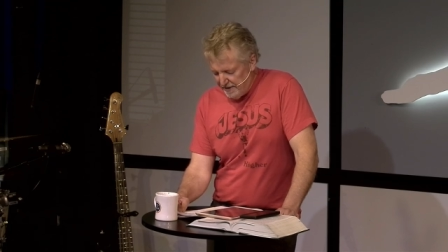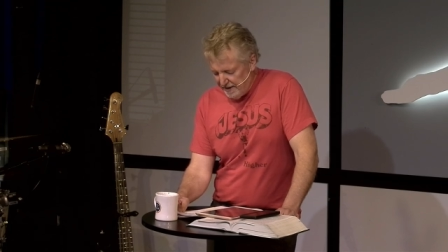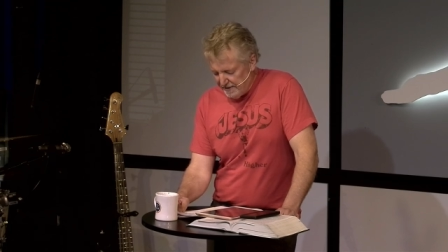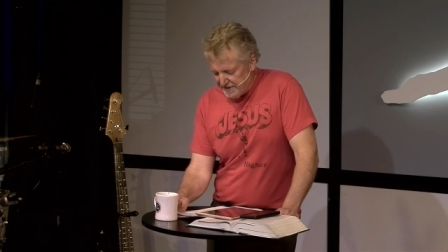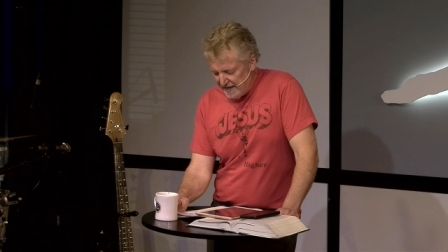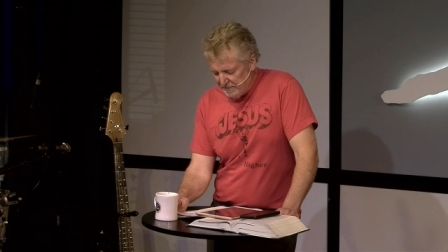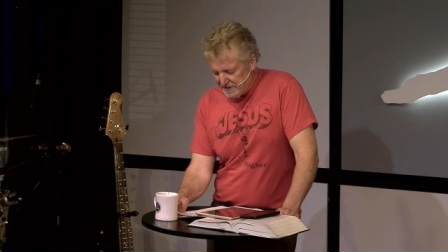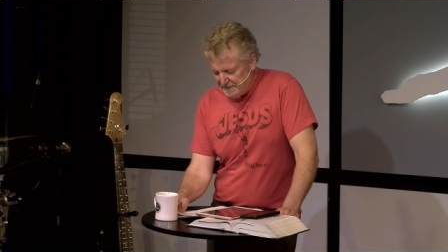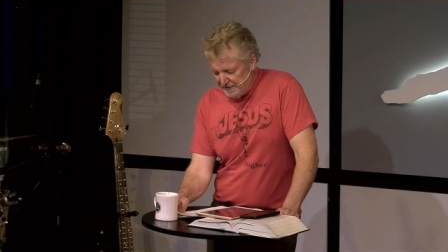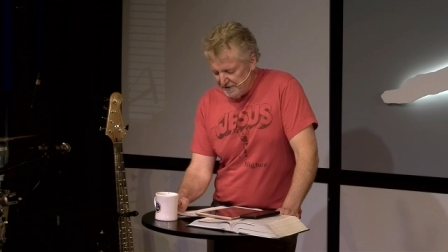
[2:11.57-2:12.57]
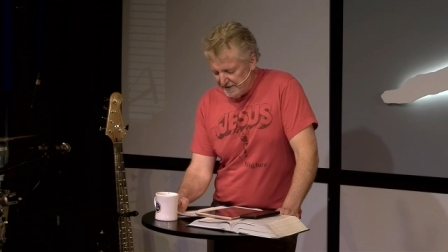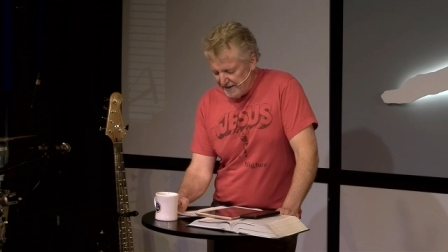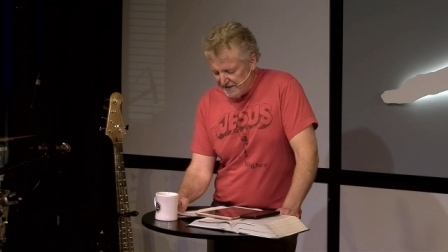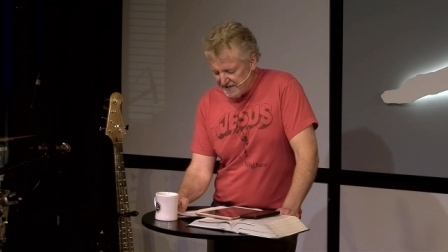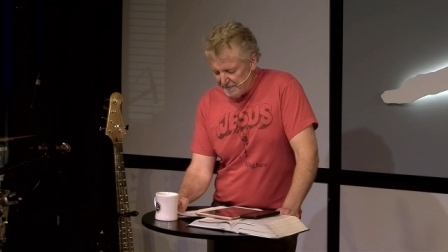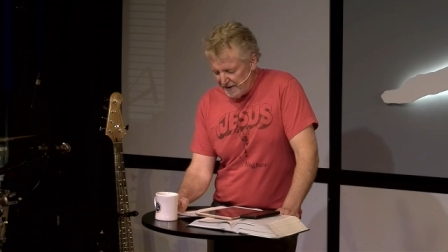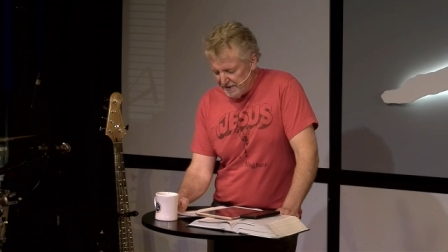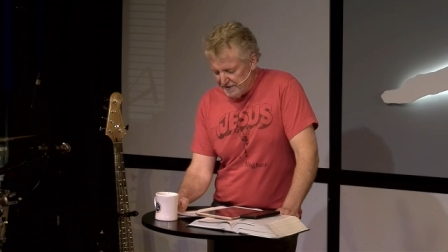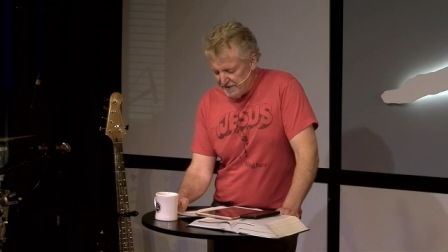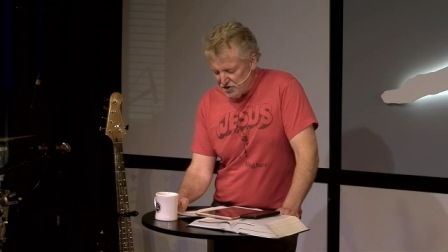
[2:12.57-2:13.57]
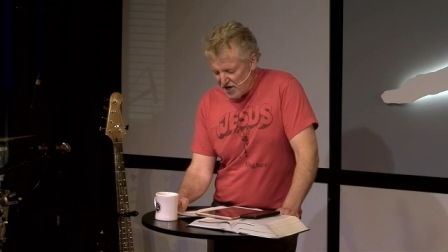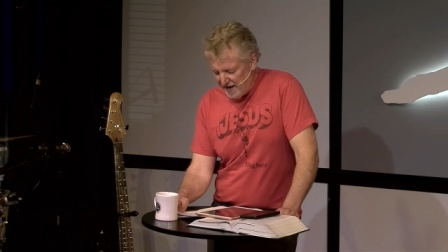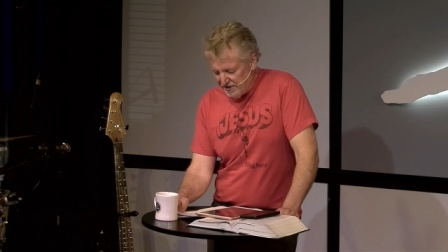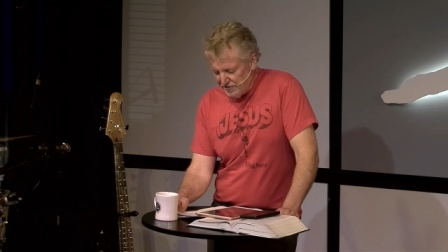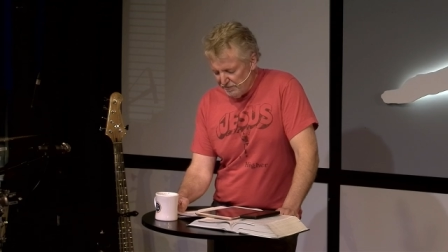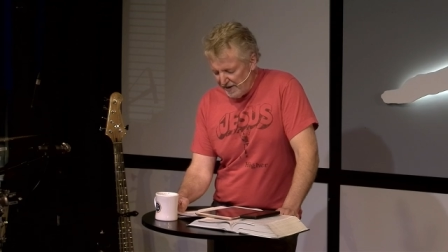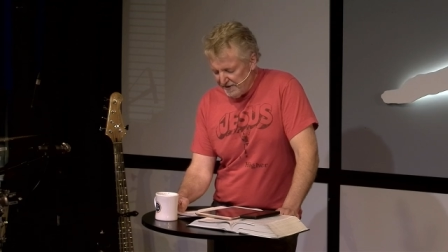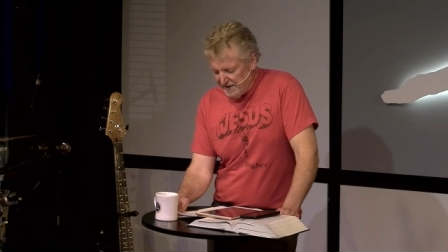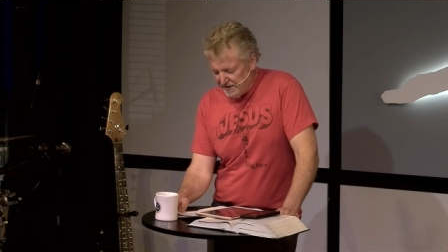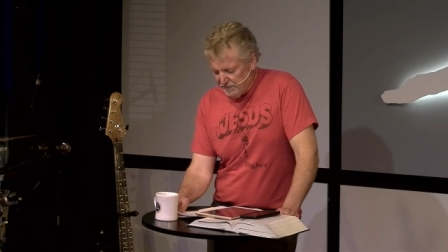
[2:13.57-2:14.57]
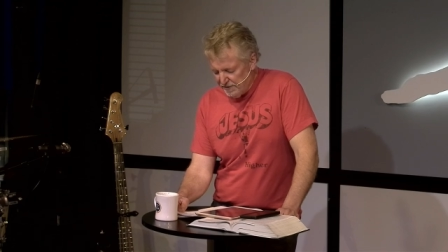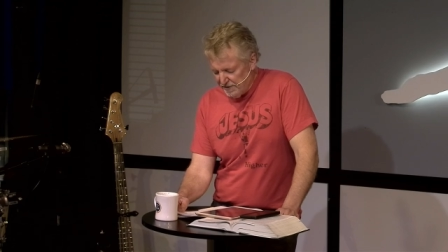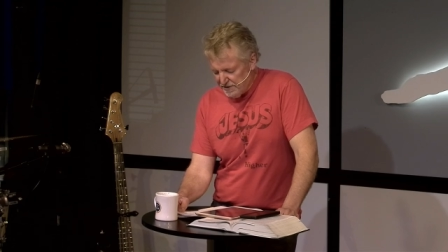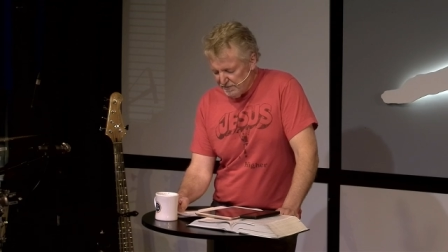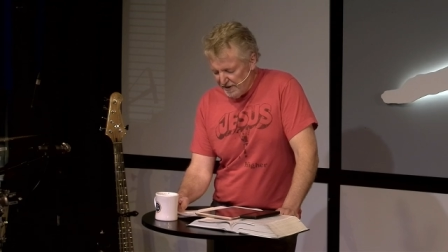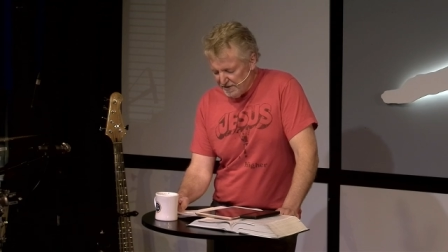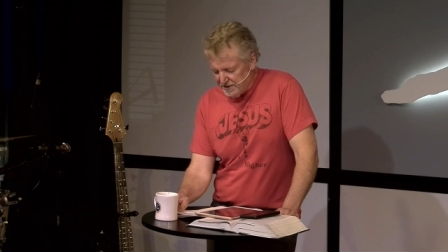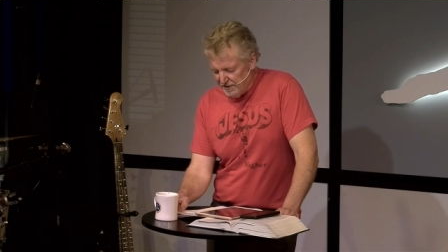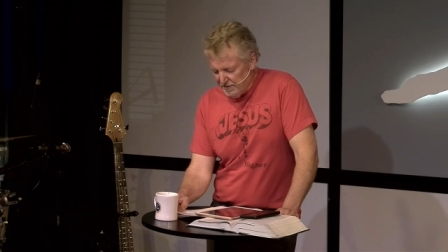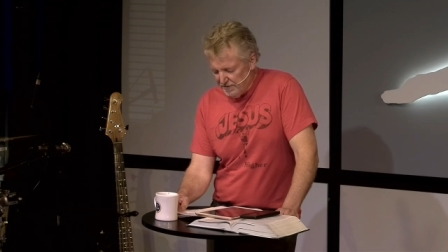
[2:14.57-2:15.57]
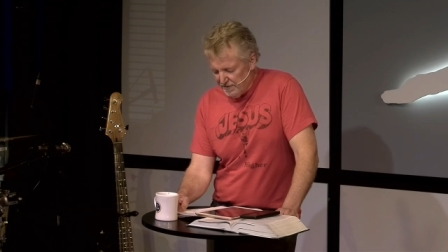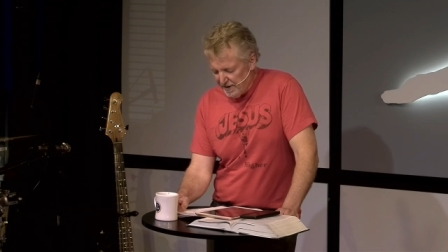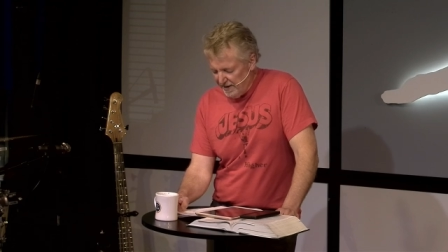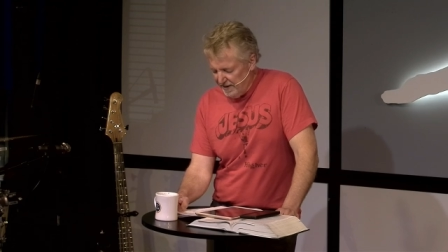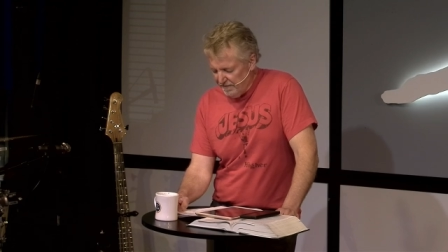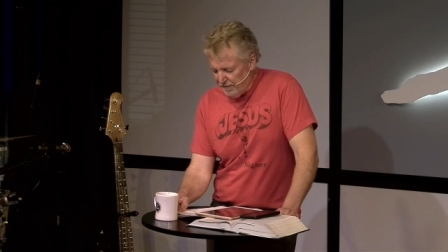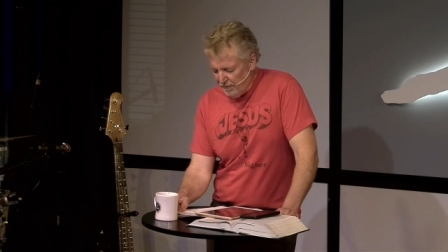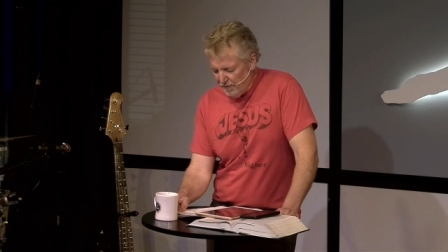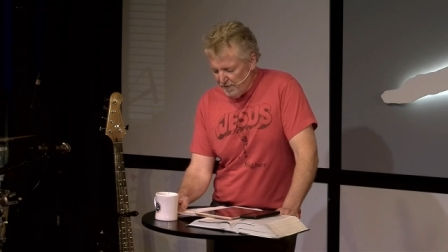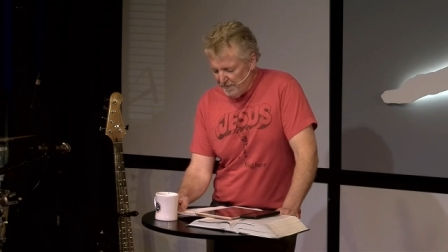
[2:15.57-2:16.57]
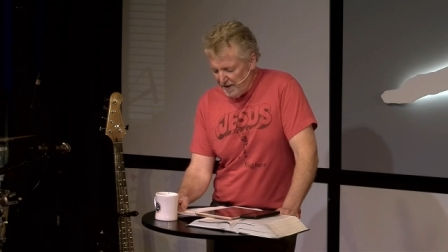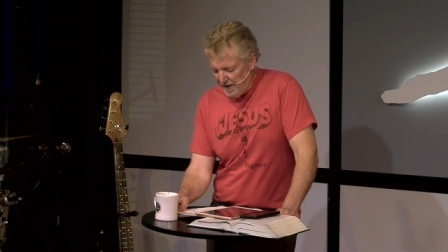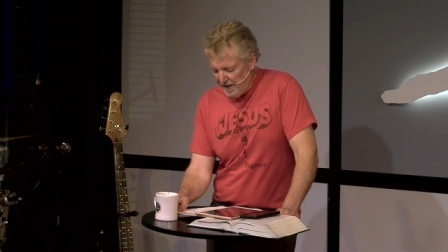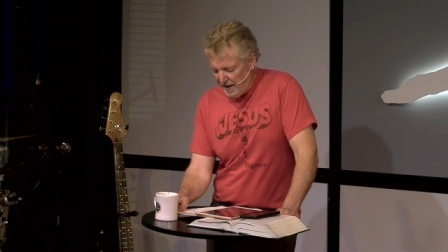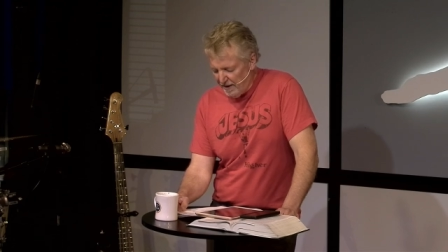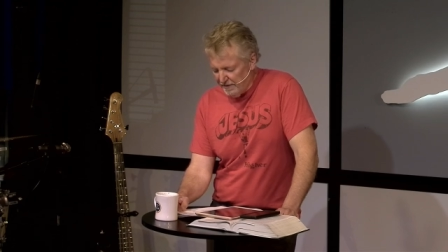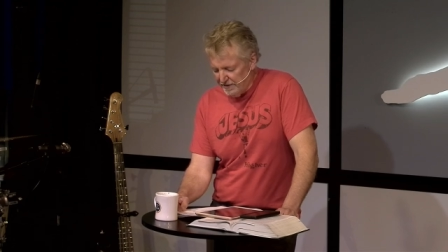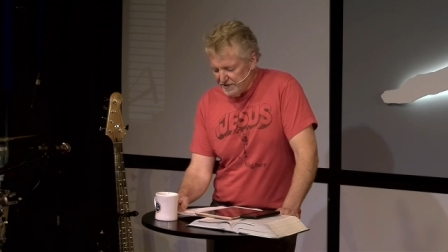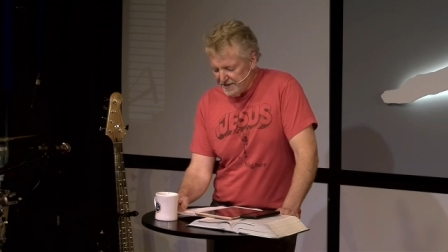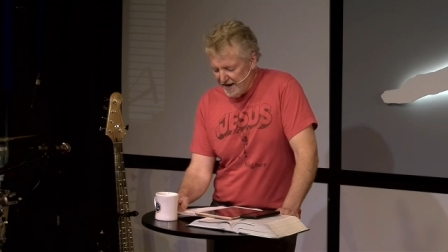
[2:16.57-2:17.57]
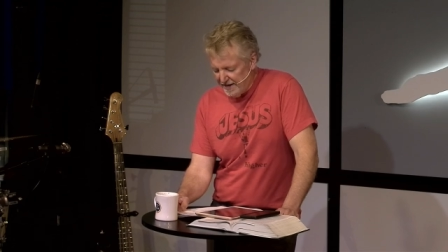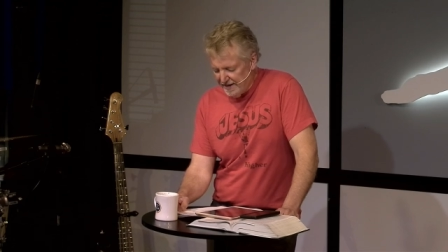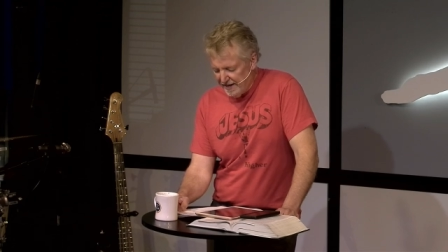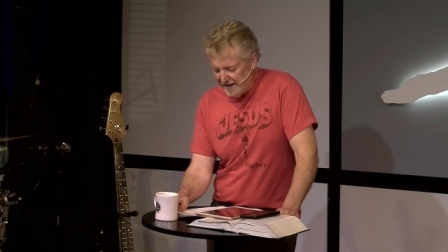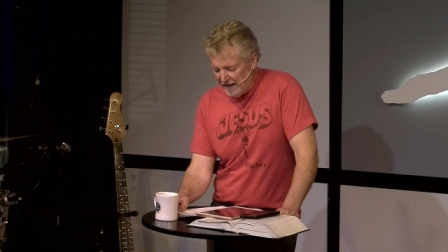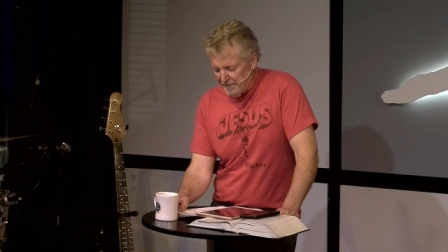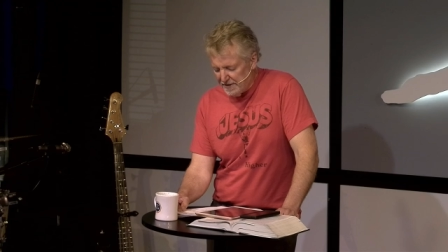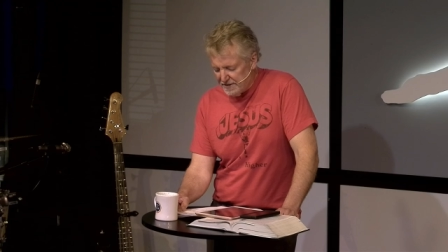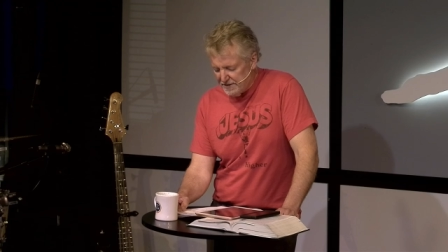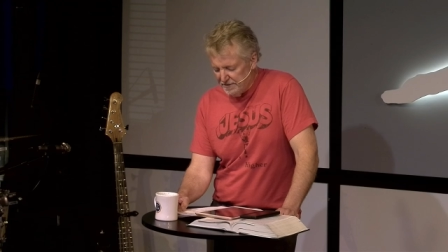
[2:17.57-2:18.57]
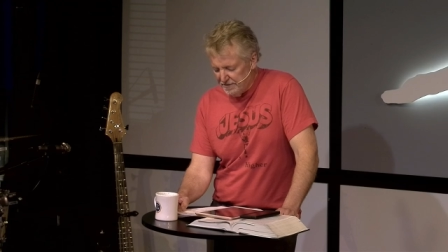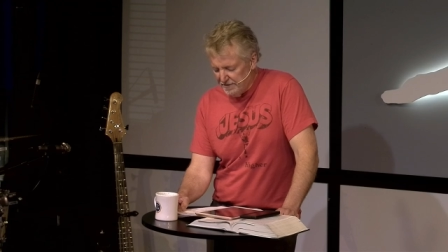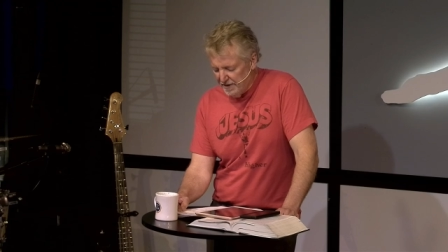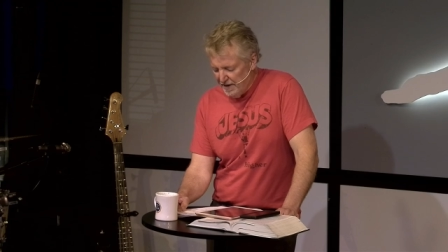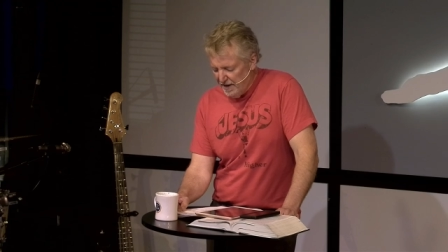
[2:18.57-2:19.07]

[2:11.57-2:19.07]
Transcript: that the same spirit that inspired John to write these words would also inform our understanding and help us to